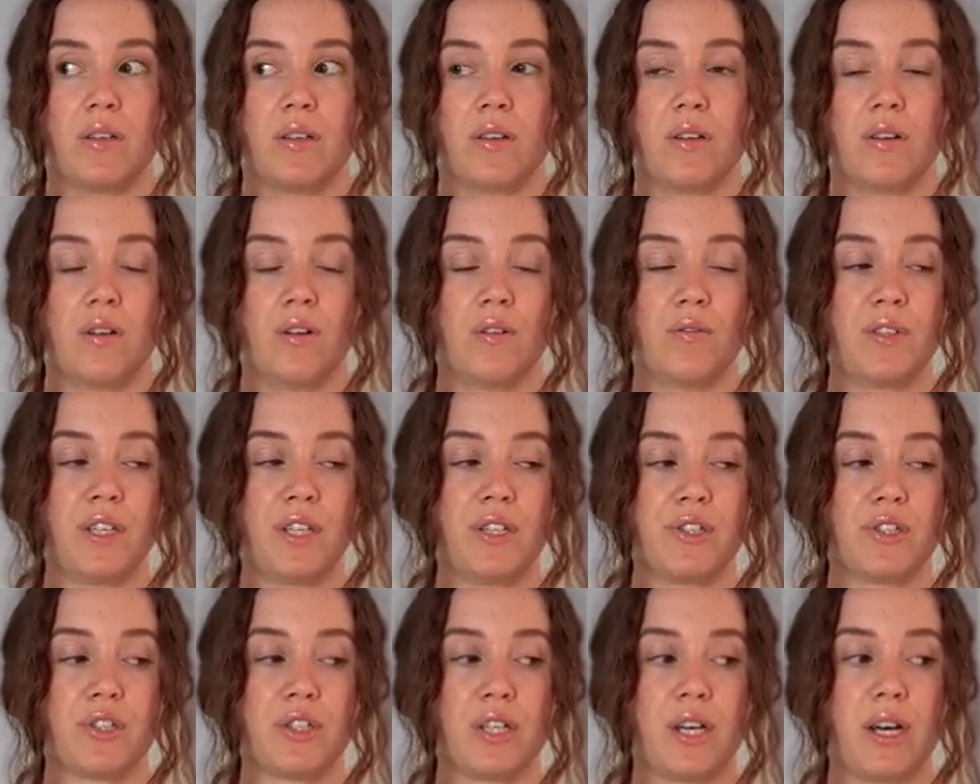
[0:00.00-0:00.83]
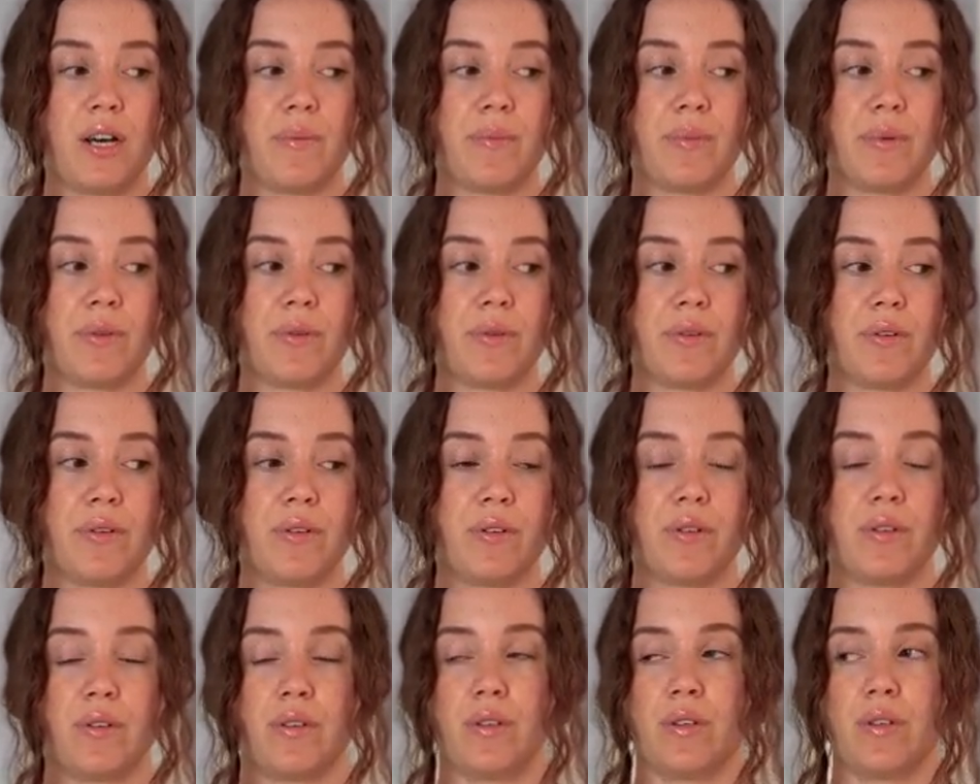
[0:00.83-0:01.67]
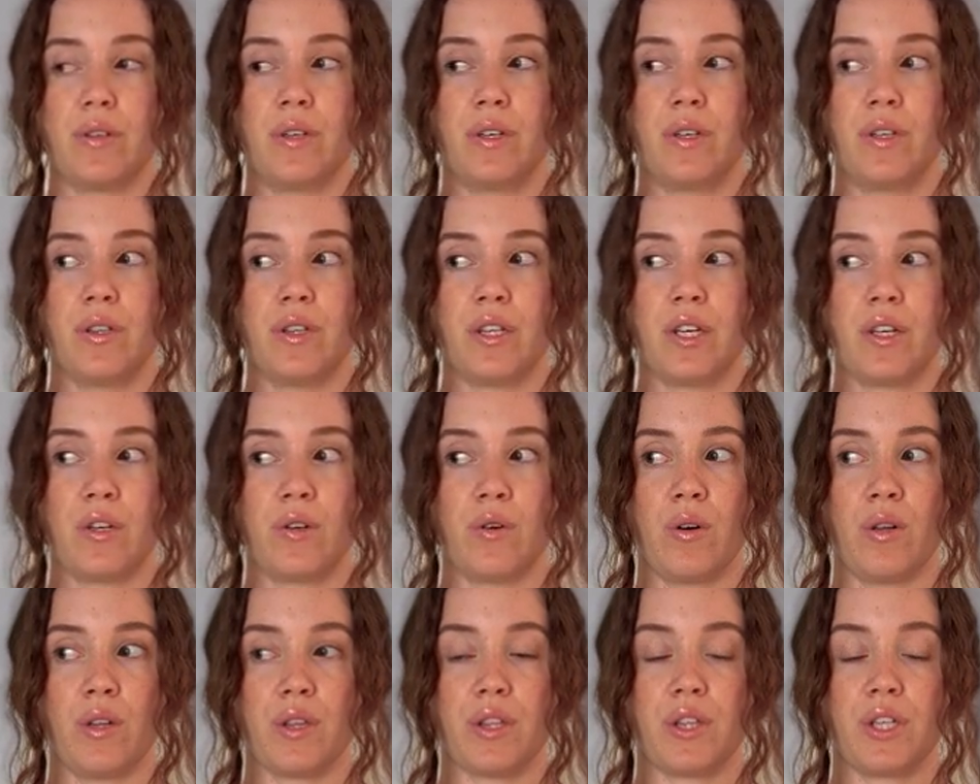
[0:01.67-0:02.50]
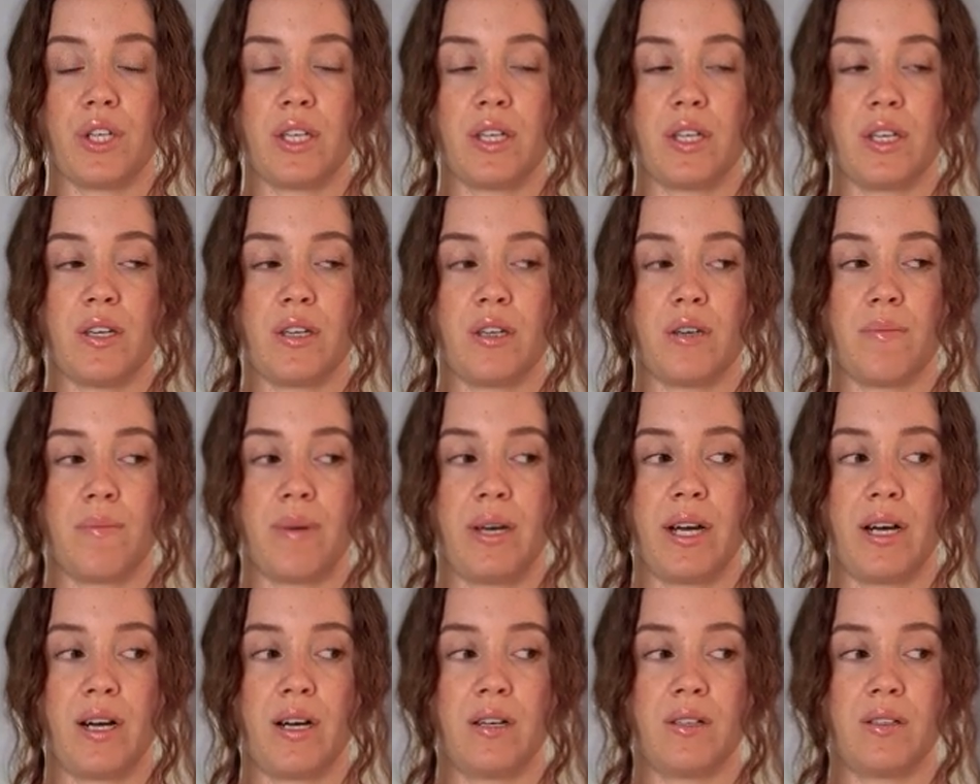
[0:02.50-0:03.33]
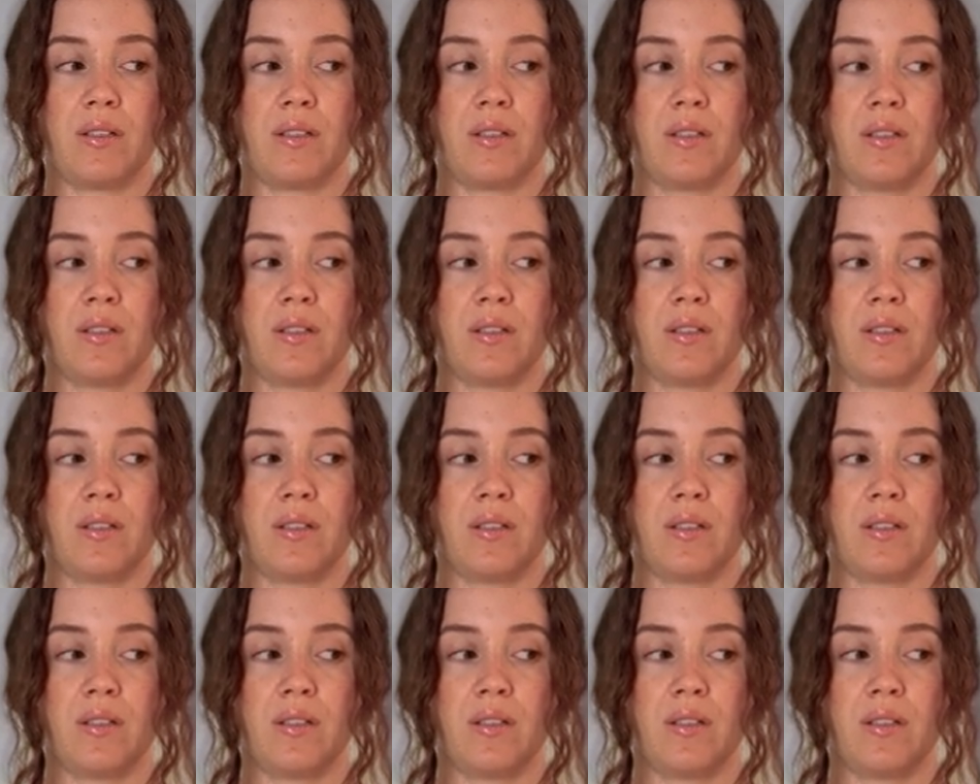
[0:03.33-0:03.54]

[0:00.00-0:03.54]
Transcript: of each tap. They're not thinking about